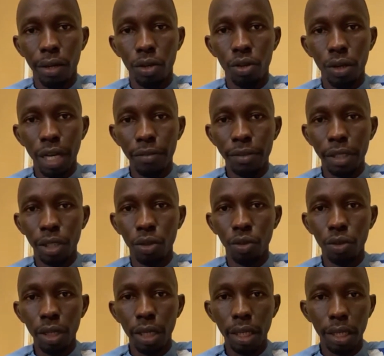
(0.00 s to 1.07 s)
Good
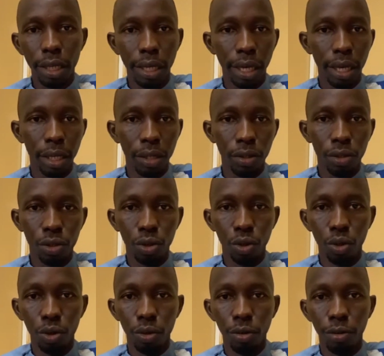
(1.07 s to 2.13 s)
afternoon
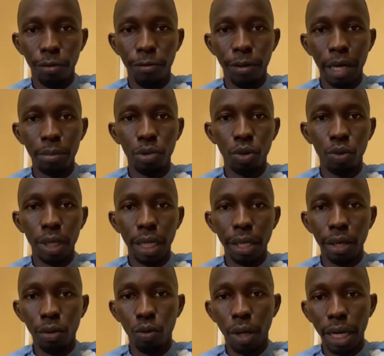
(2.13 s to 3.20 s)
to Fambul where
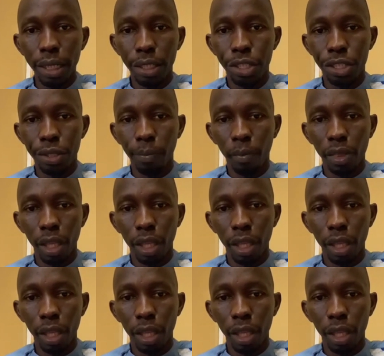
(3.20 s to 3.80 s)
they watch